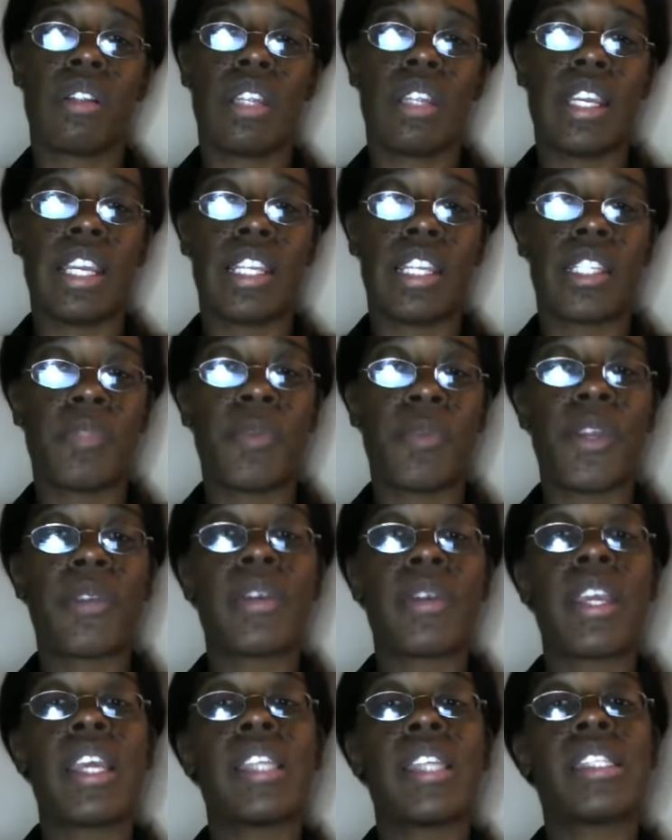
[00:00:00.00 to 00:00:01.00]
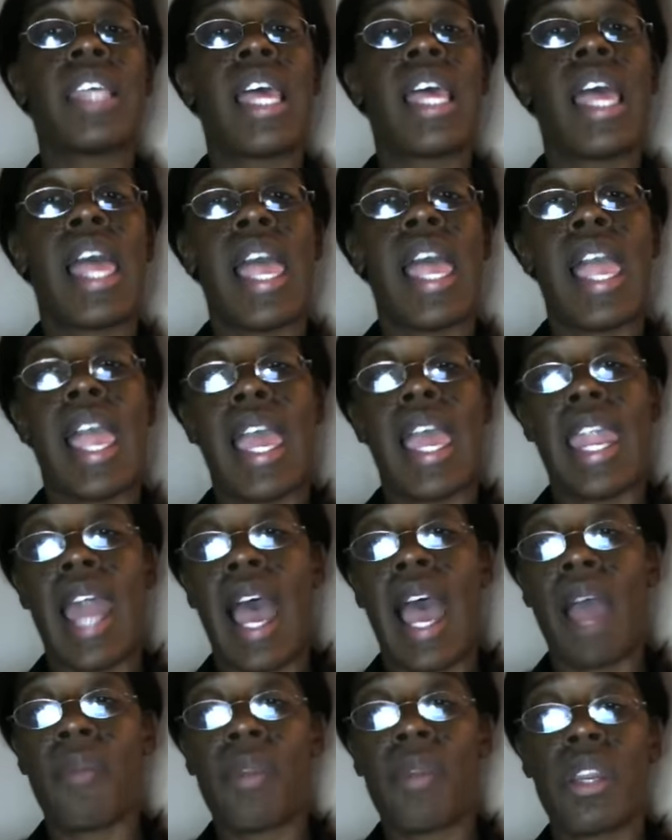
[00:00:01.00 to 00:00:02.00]
experience. And
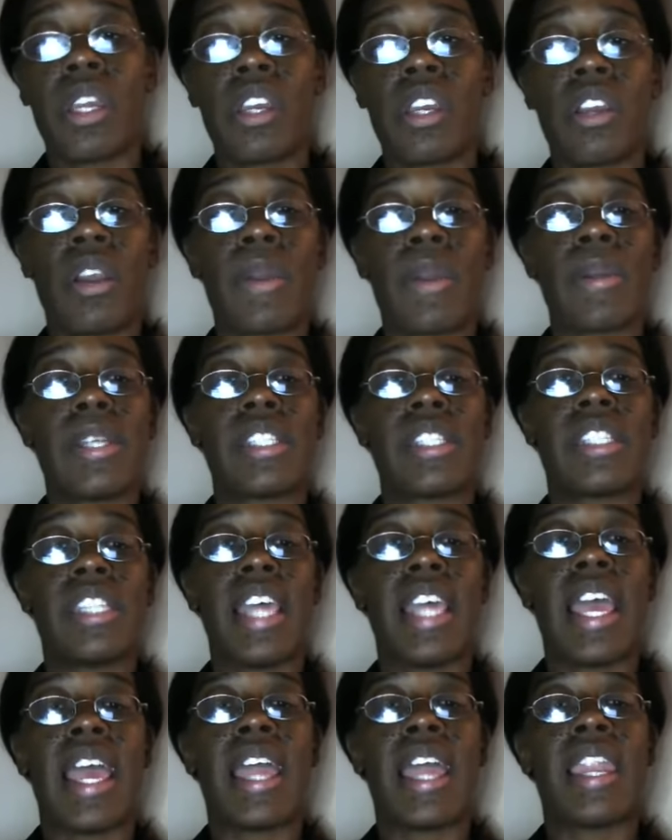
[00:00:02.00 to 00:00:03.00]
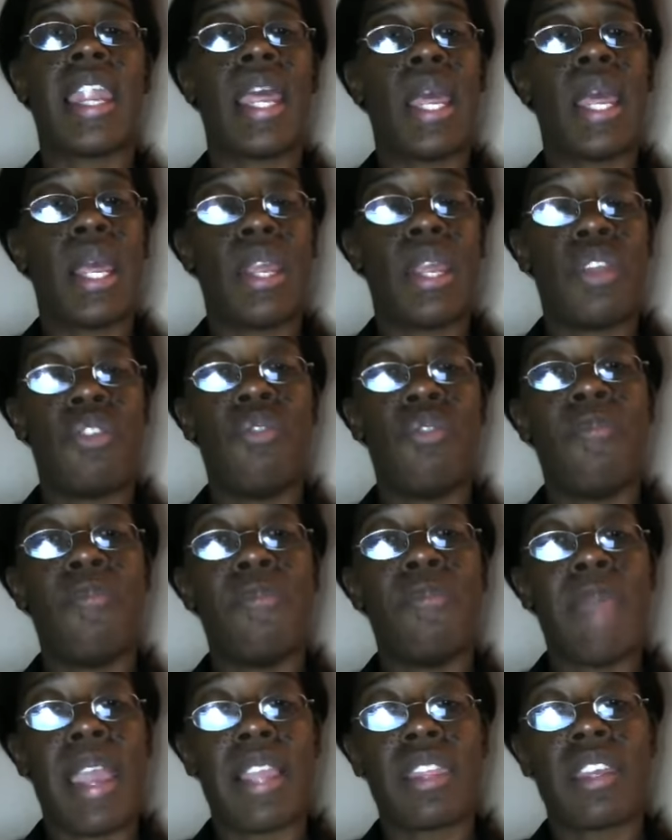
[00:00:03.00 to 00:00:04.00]
I would encourage that you
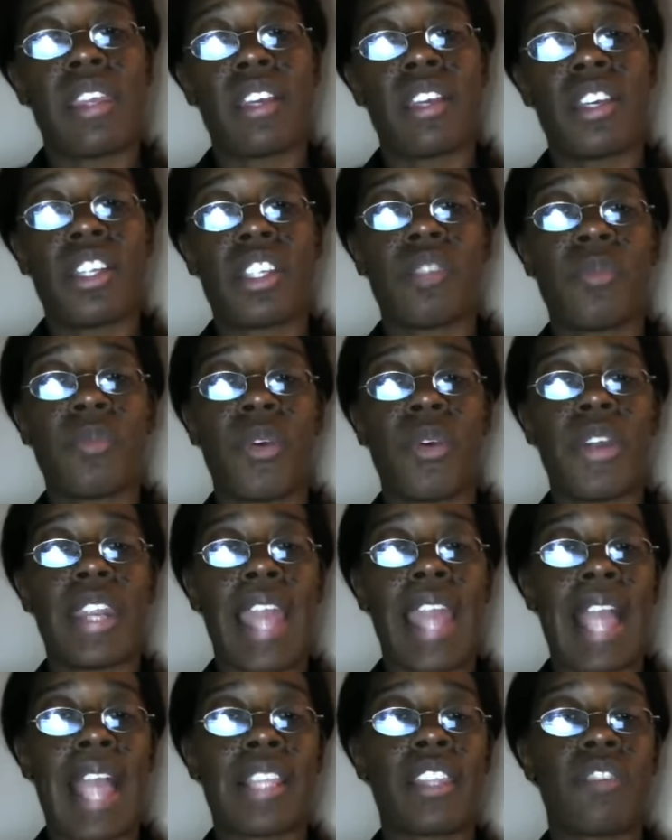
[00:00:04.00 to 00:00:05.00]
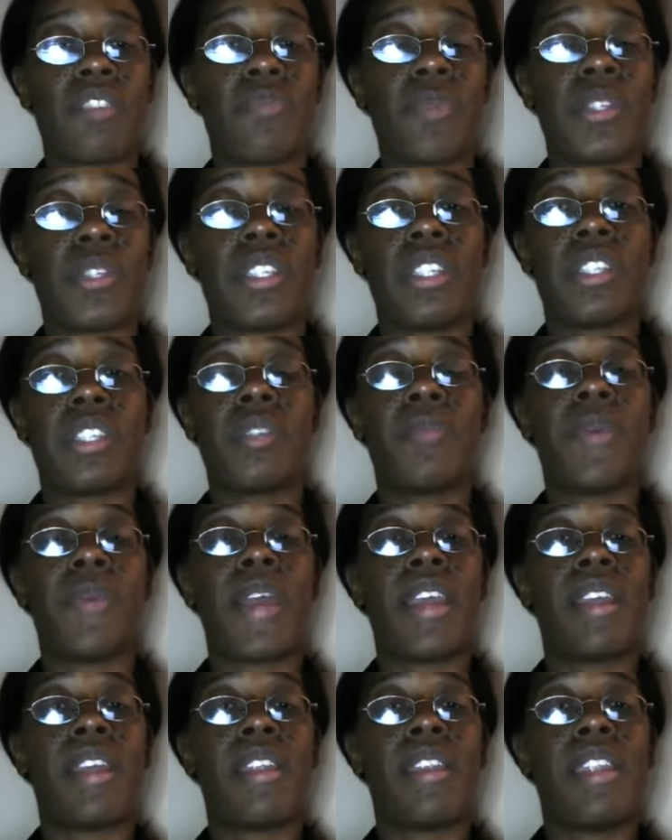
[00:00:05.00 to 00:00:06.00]
make the customer an active
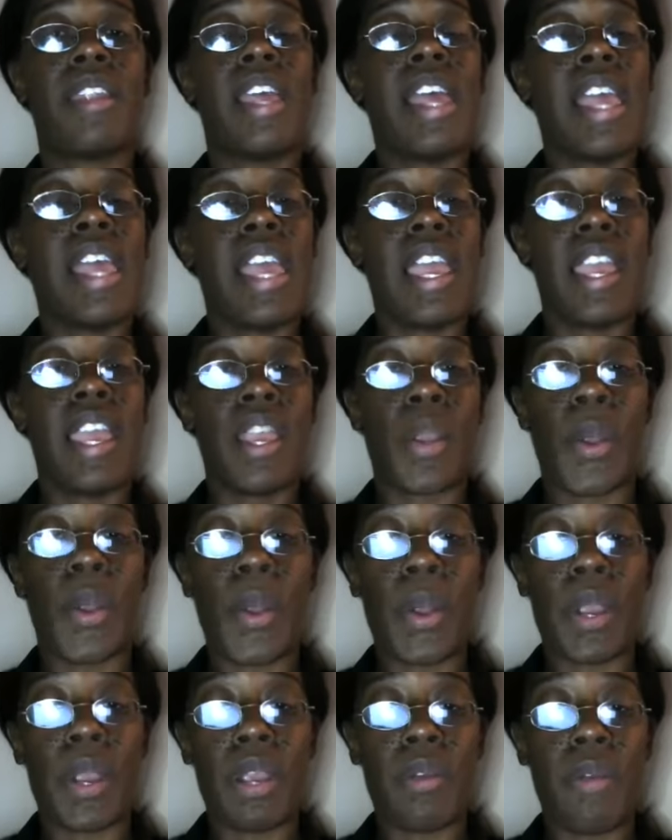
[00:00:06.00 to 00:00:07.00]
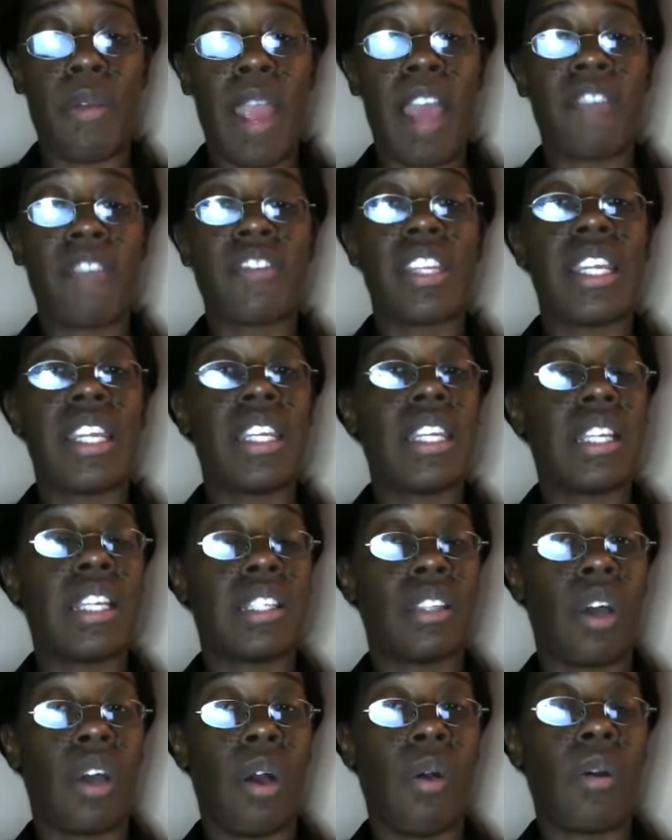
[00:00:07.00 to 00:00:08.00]
participant in crafting
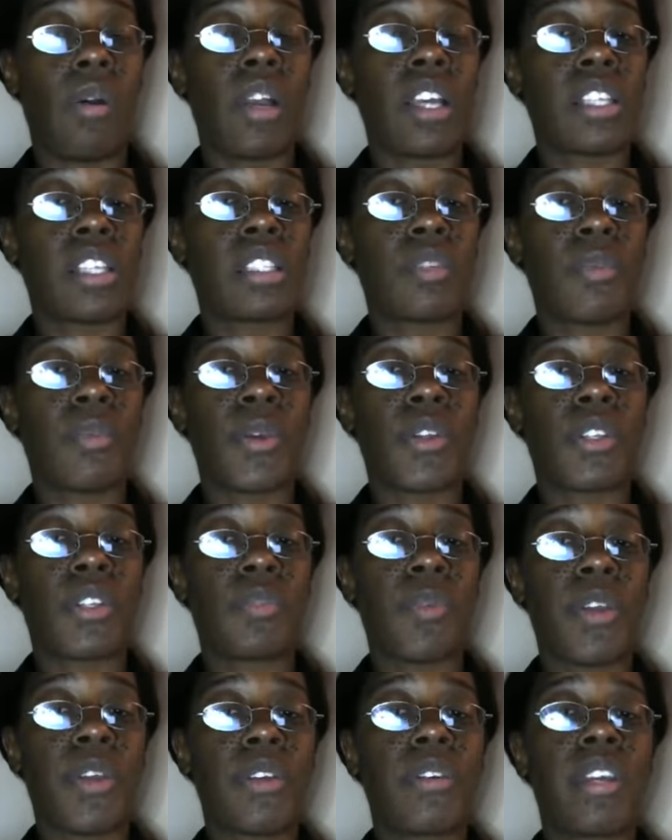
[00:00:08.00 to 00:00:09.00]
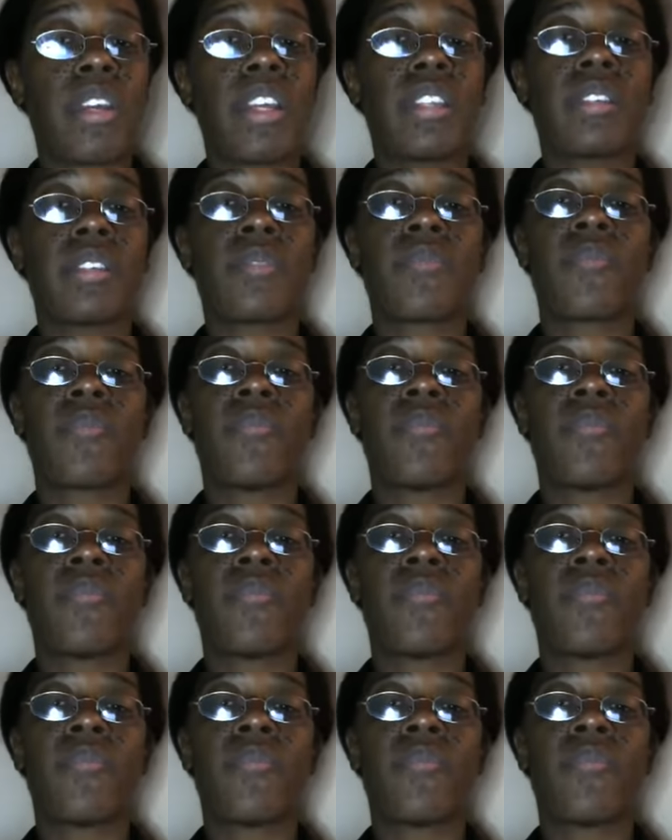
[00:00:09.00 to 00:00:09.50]
his own customer experience.